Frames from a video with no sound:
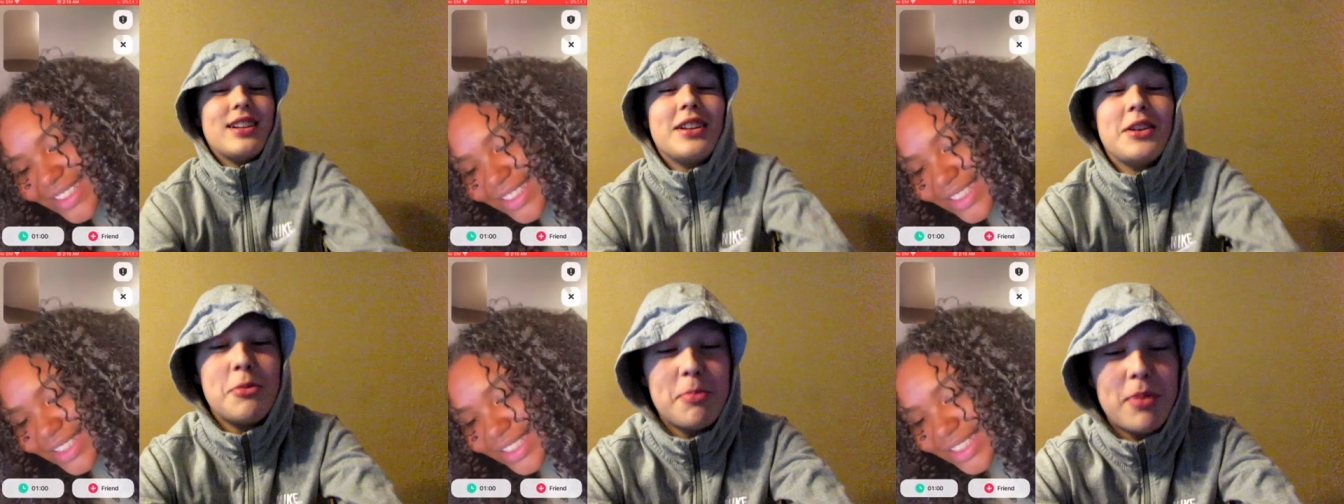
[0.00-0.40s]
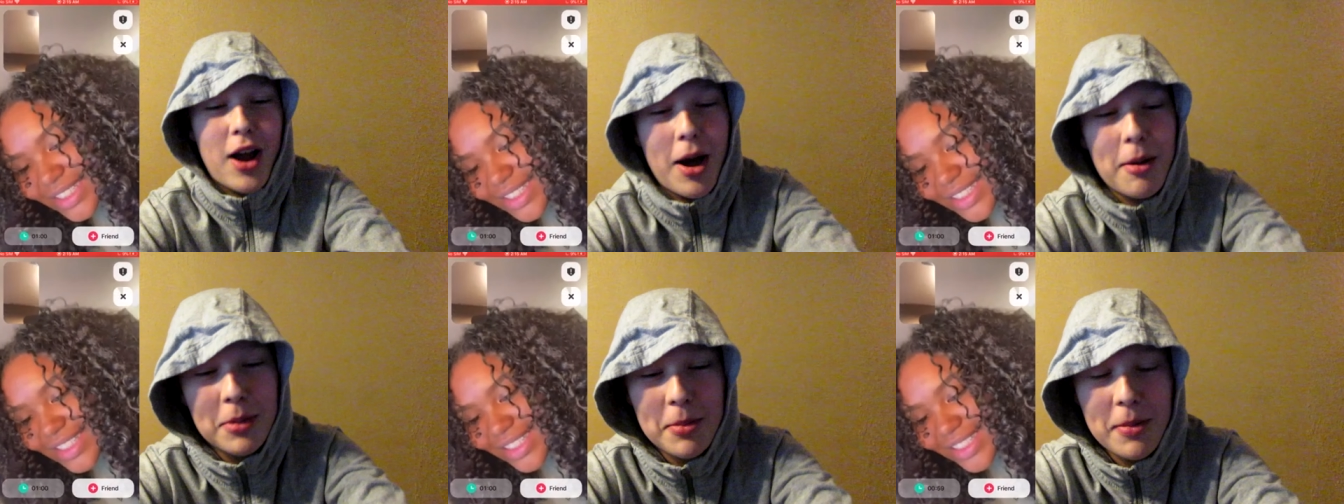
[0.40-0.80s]
No
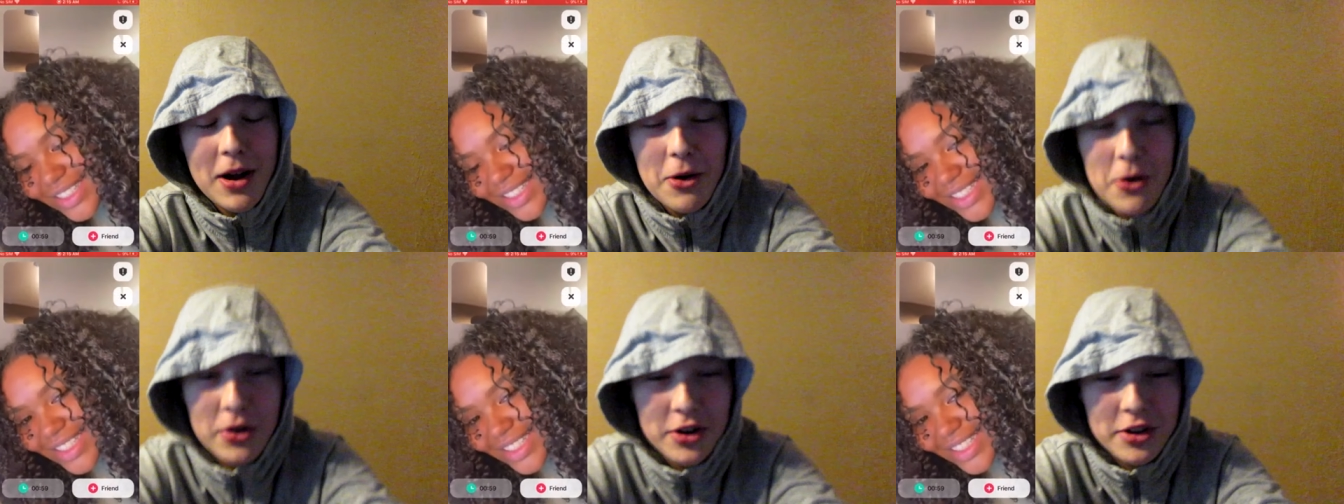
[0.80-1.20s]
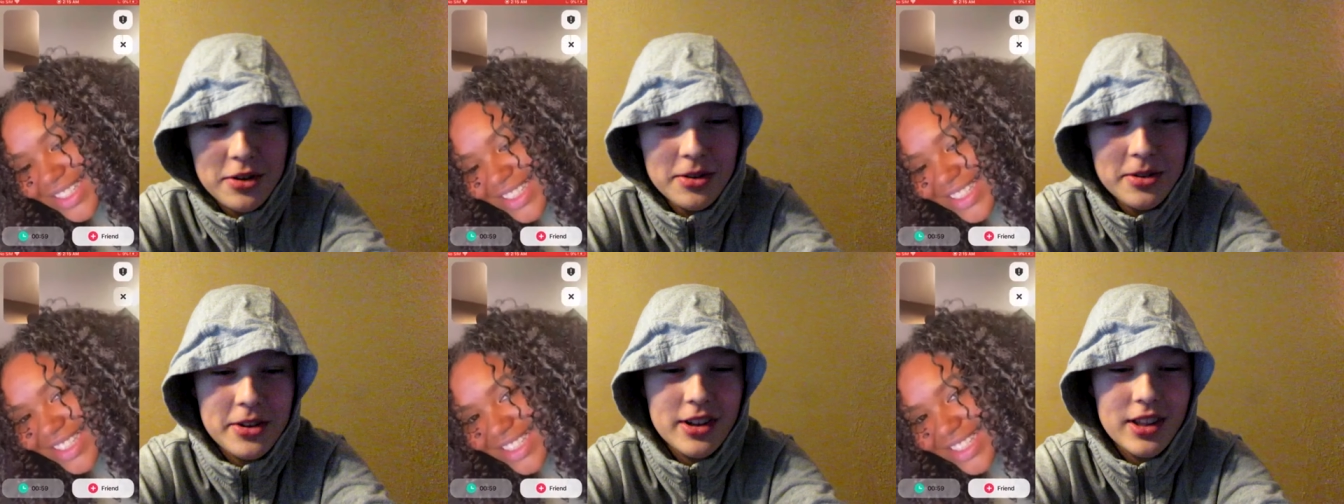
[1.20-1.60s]
problem. How old are
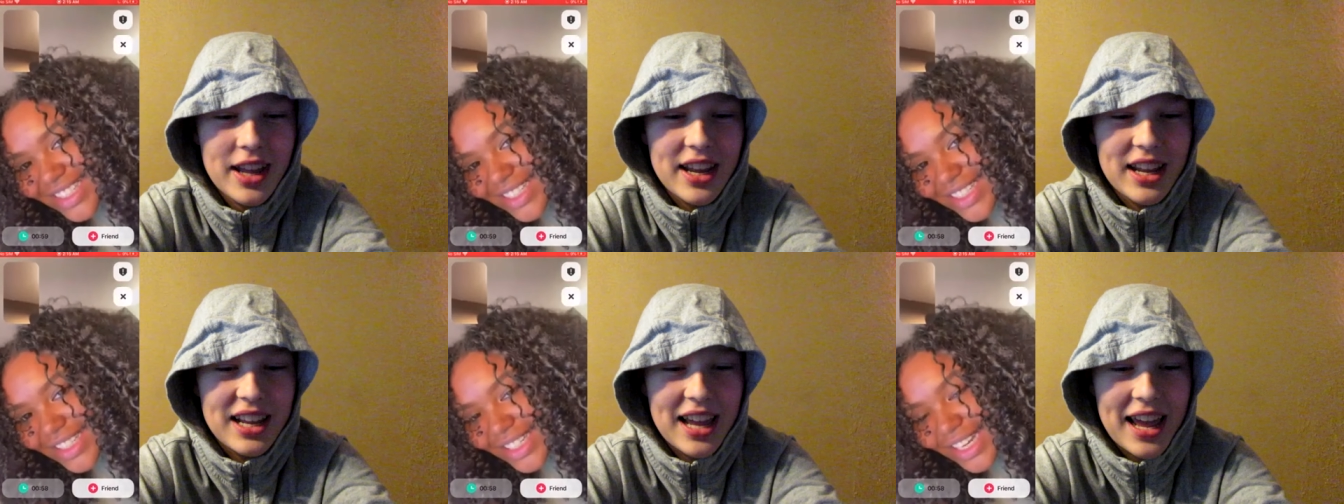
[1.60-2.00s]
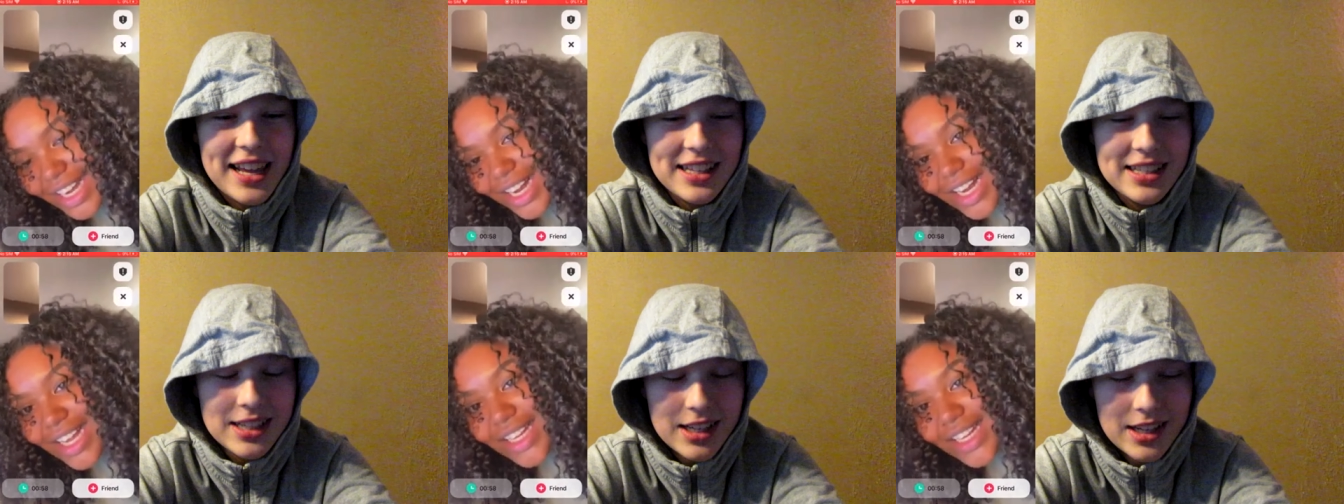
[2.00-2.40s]
you? You're like
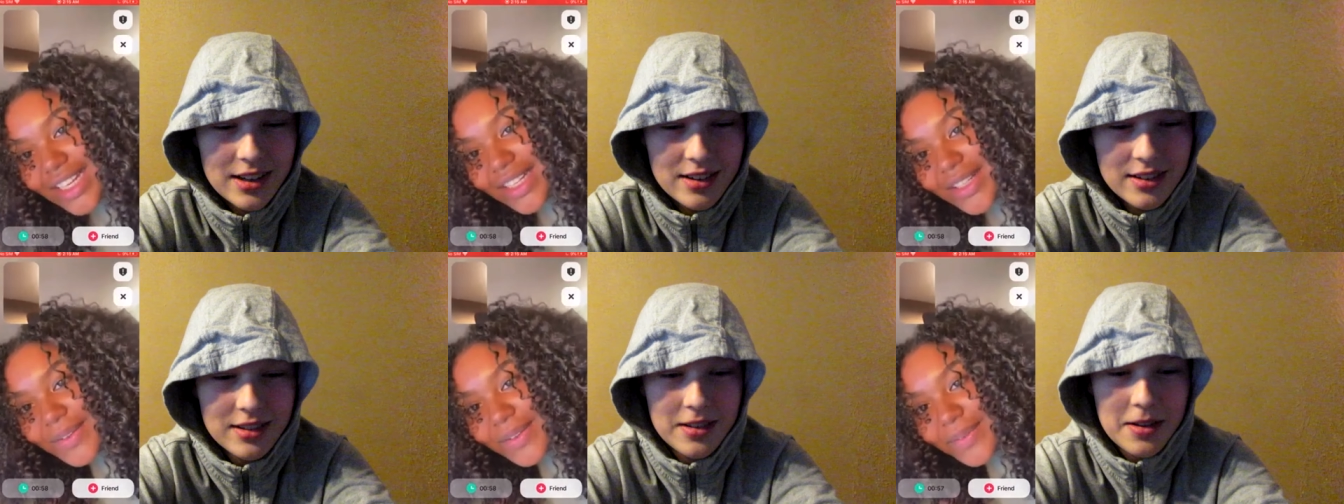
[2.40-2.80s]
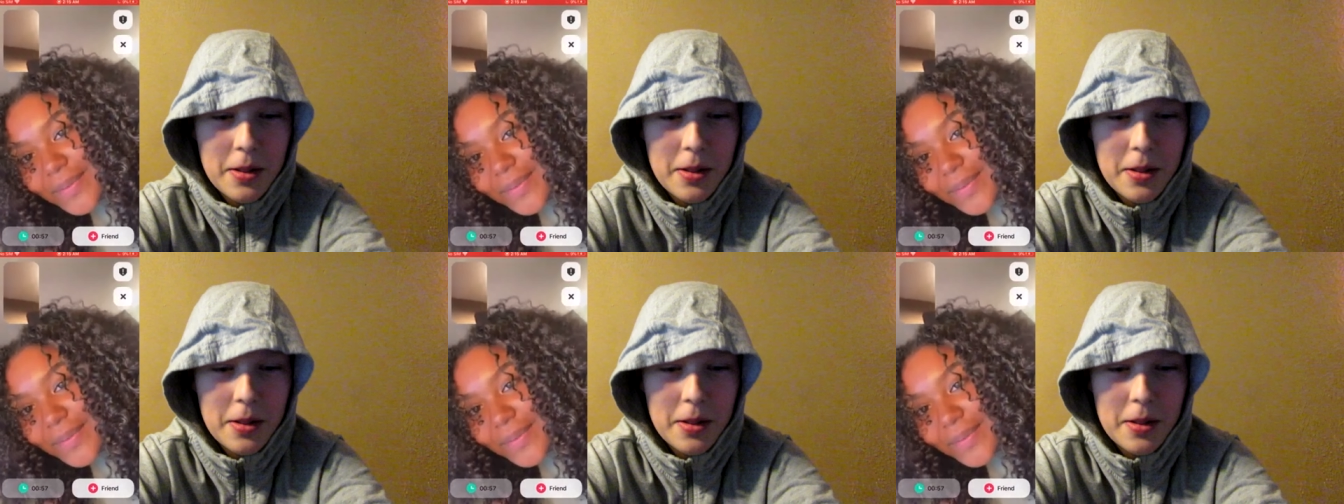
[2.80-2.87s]
18.